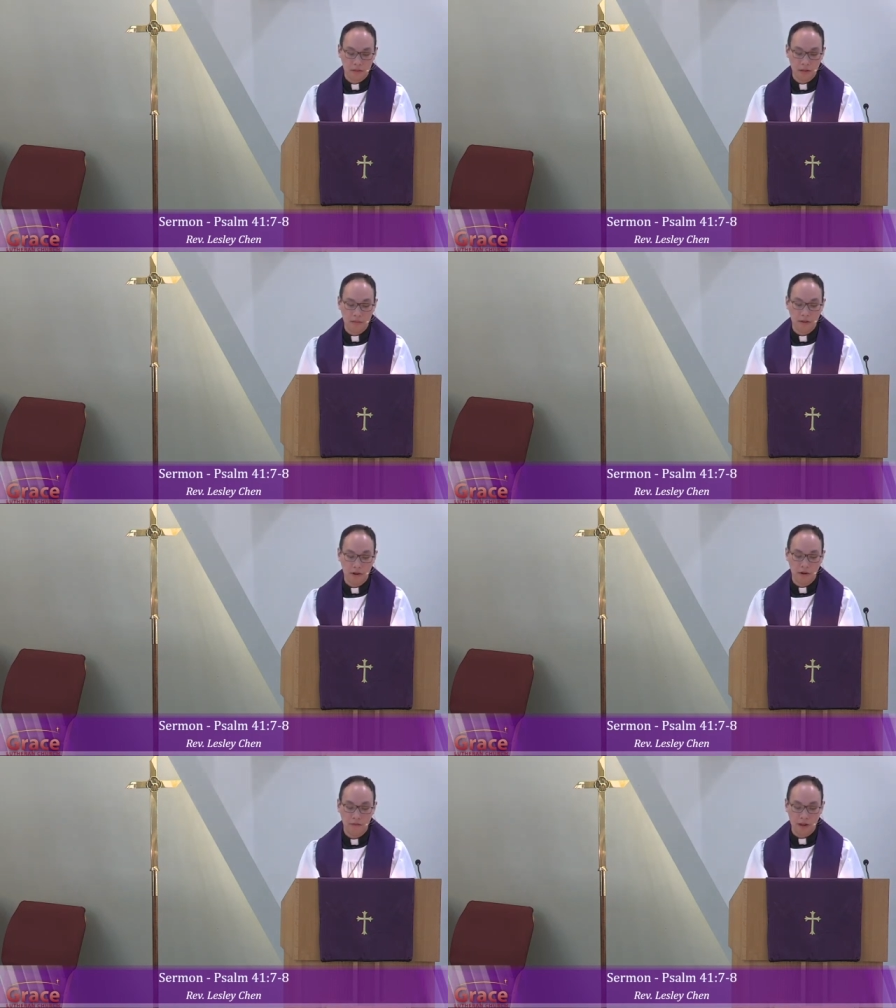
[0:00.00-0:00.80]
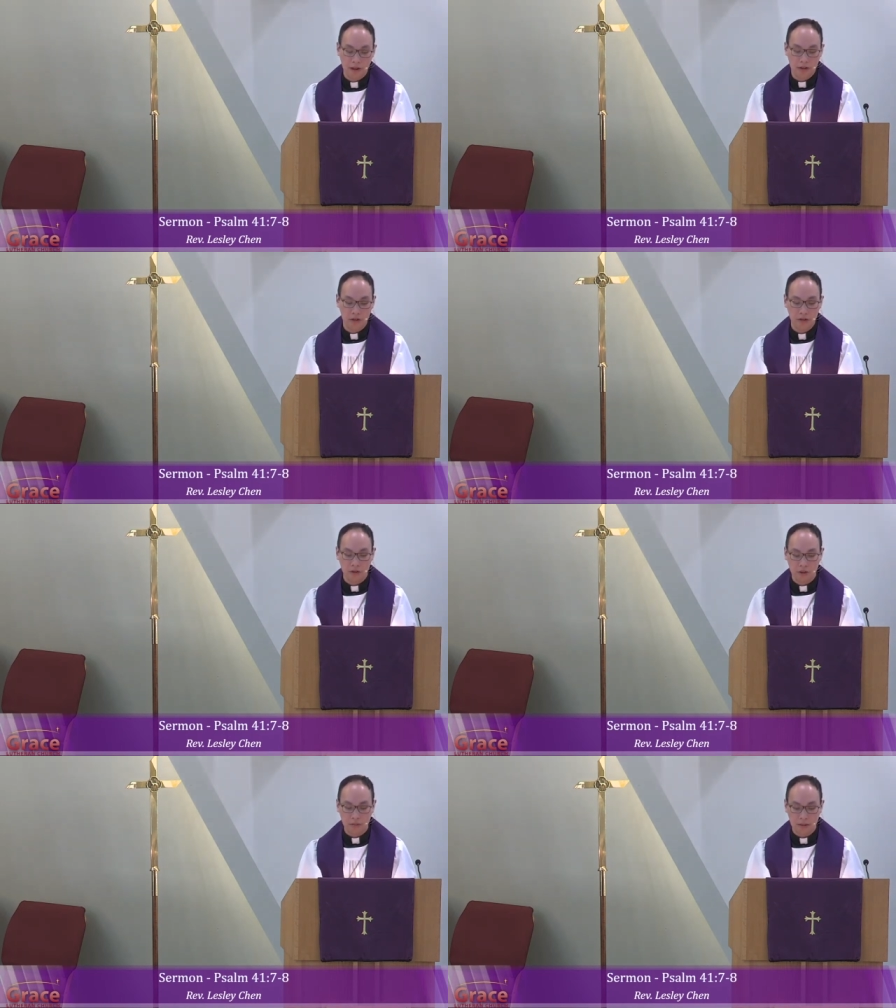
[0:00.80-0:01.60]
It can be horrifying to
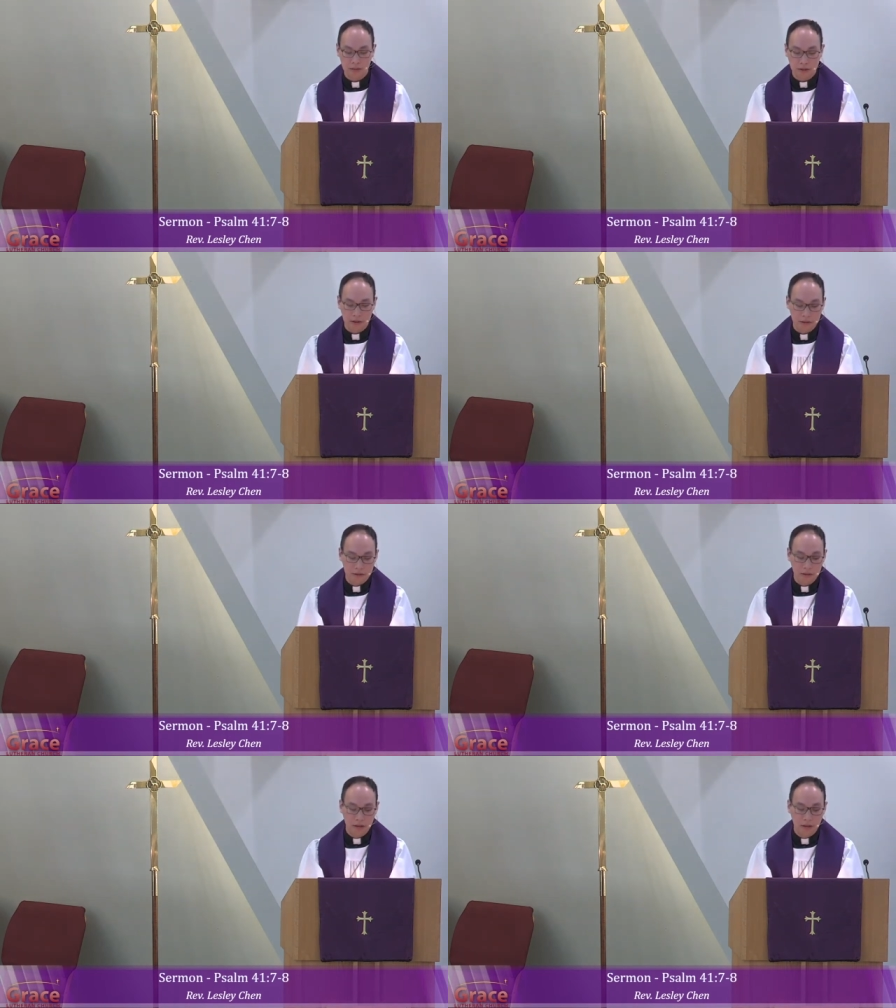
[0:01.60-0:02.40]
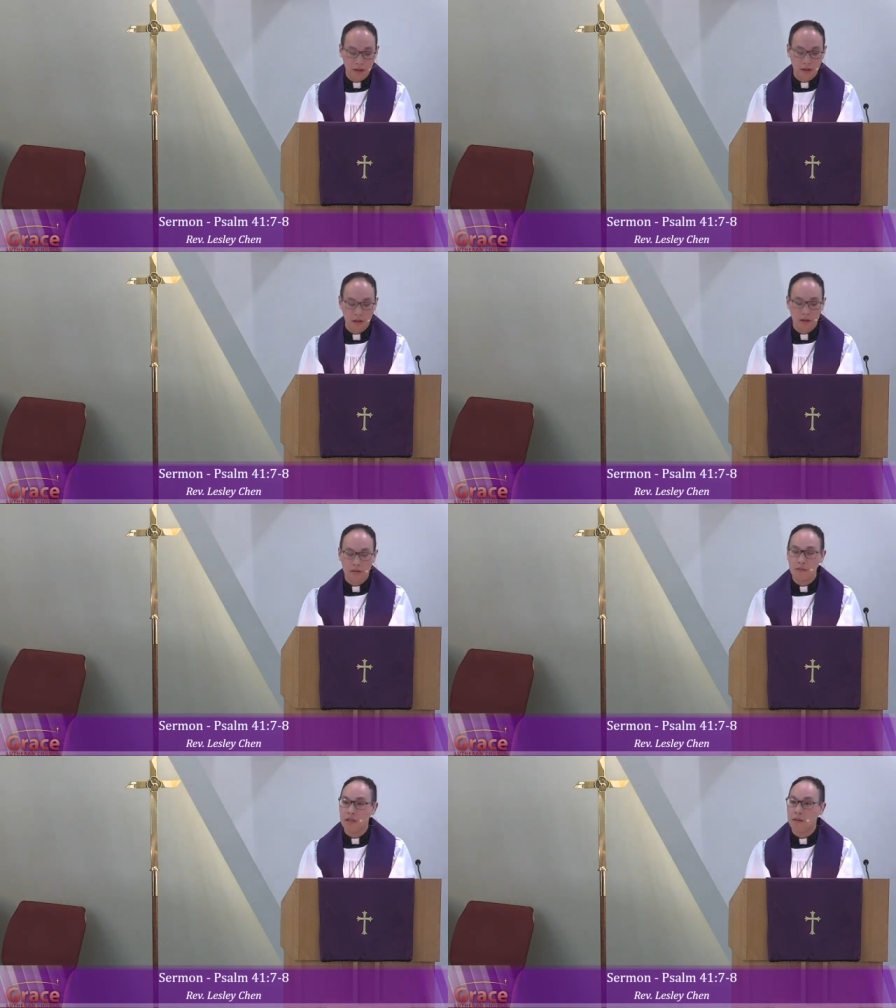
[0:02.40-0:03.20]
you and me because
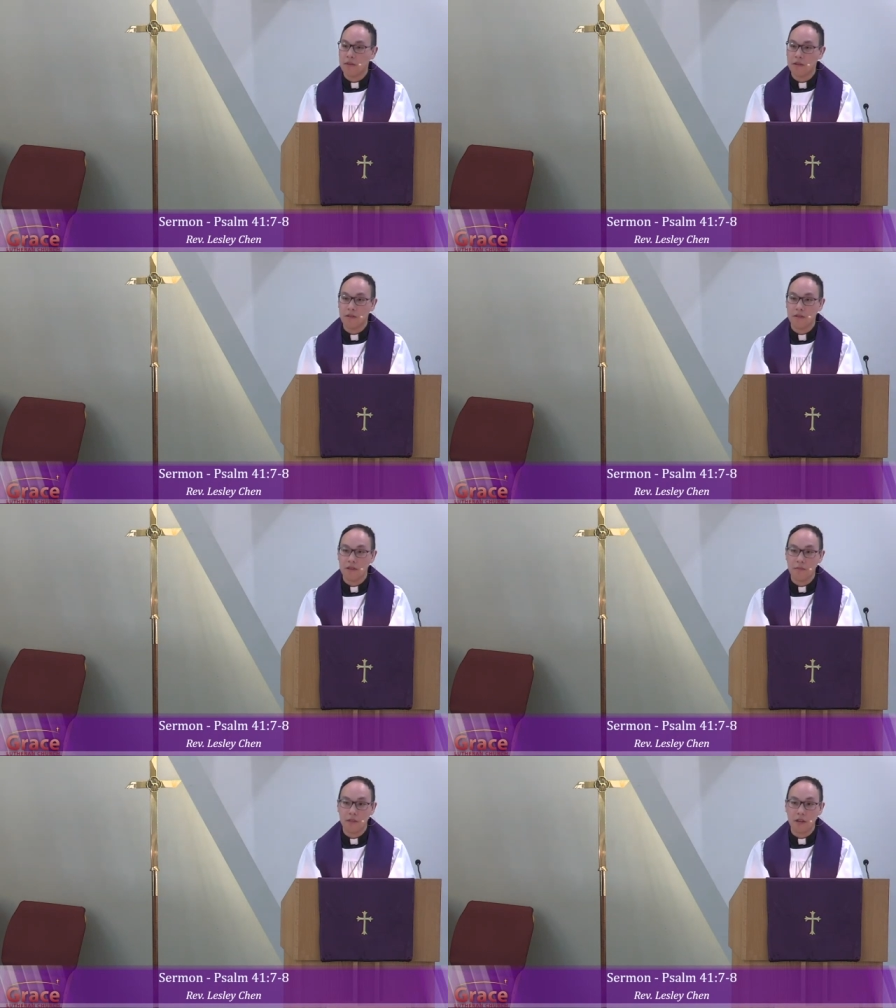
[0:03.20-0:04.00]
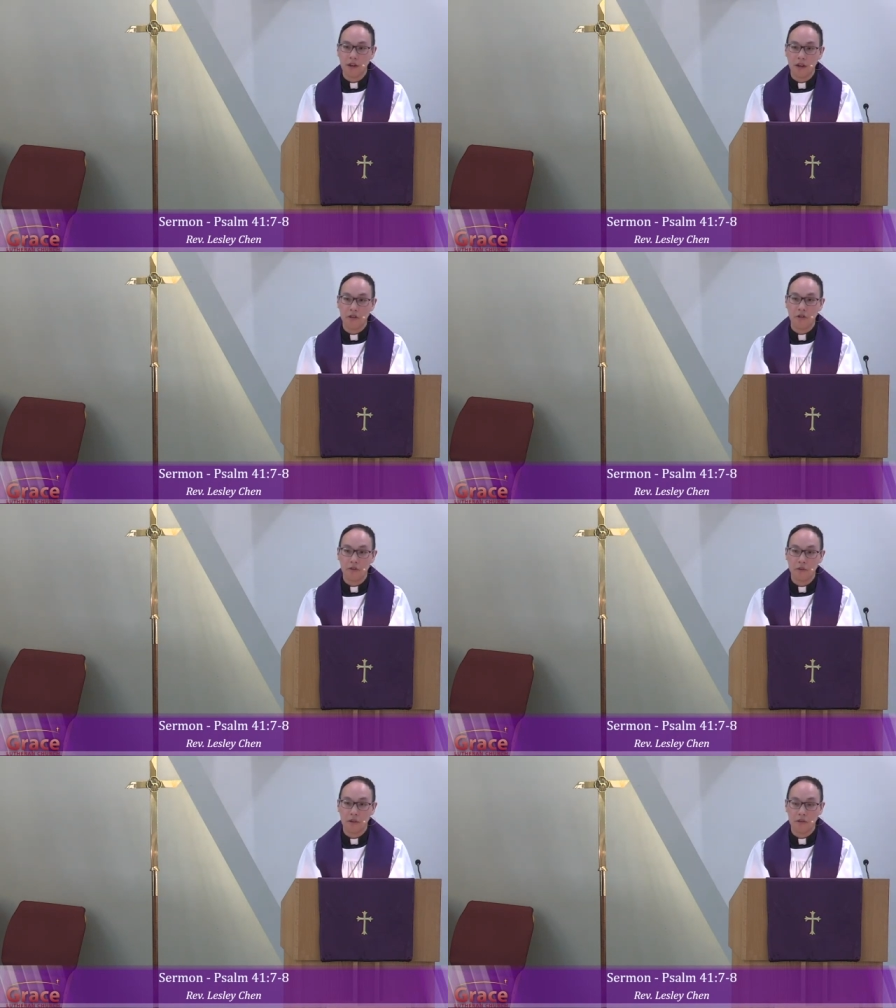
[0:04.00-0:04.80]
sometimes it doesn't seem like God
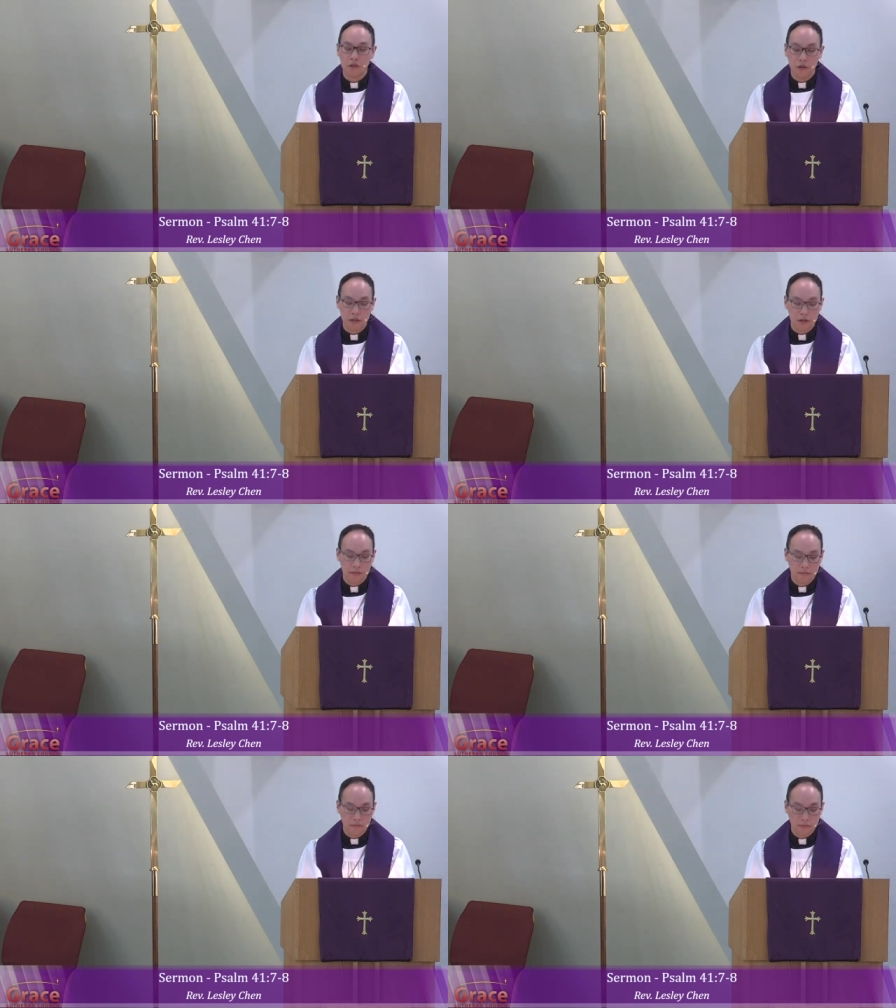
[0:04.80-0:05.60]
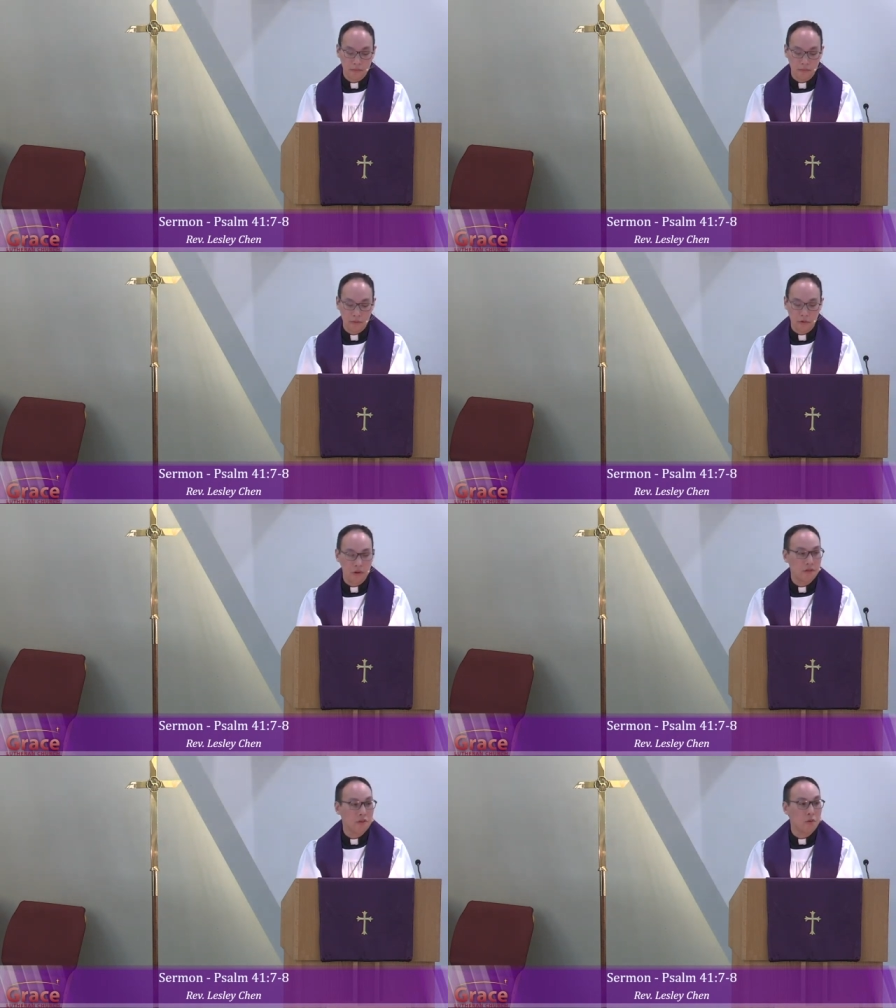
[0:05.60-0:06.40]
knows what He's doing
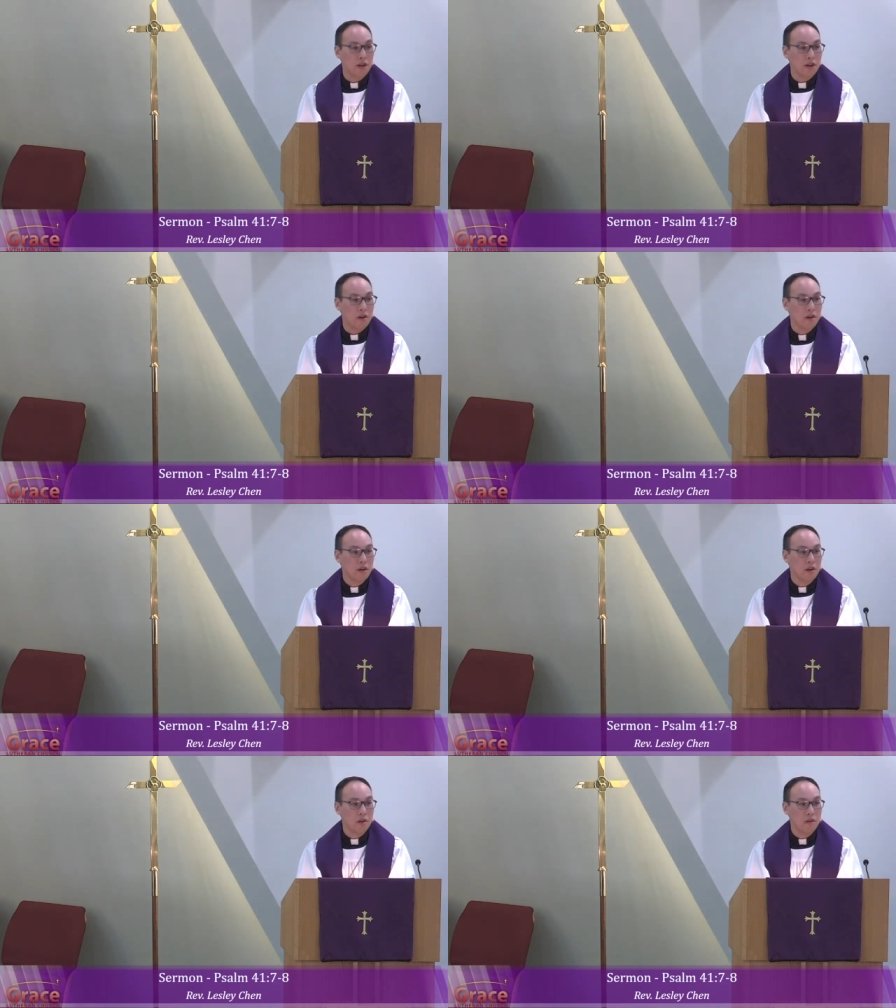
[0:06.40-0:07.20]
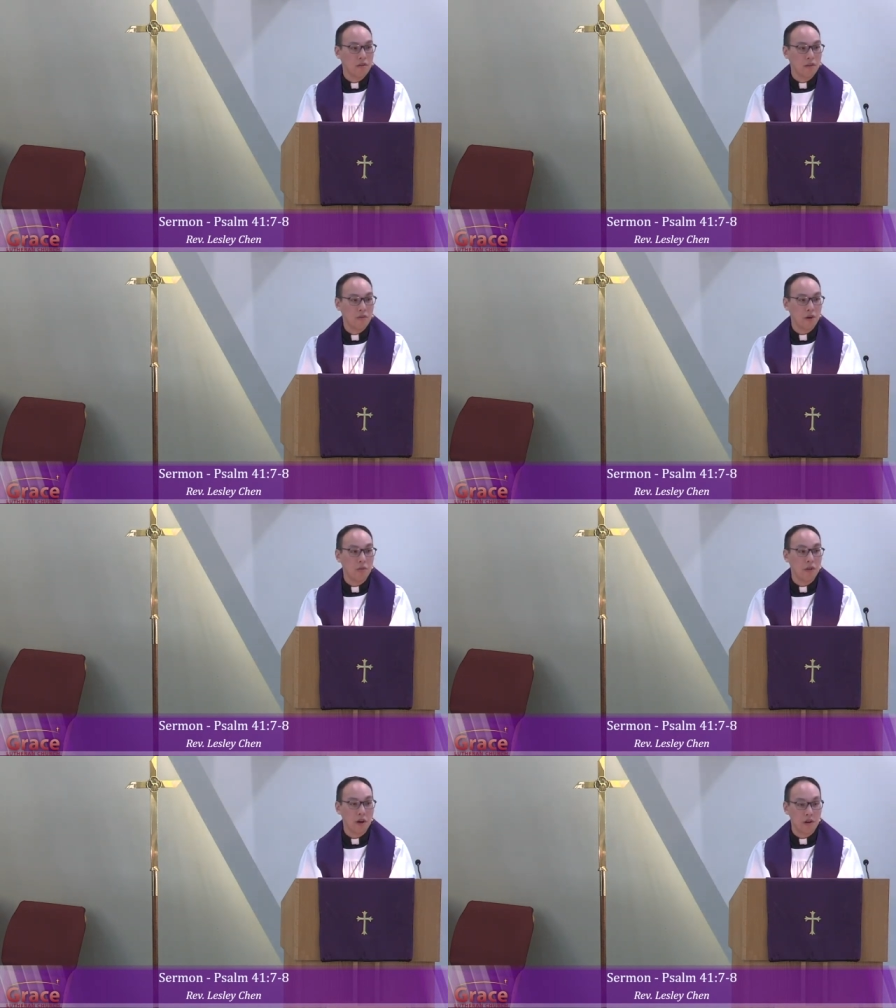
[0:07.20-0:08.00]
or He's aware of where
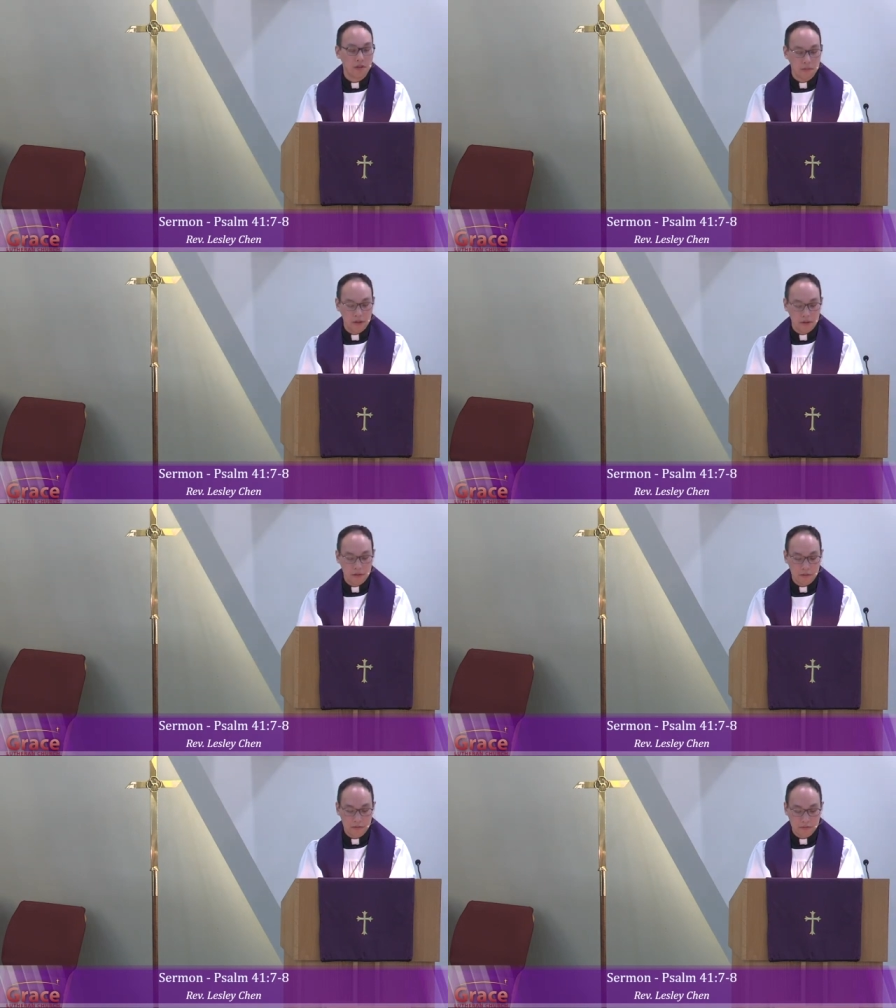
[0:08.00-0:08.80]
we are in the pew.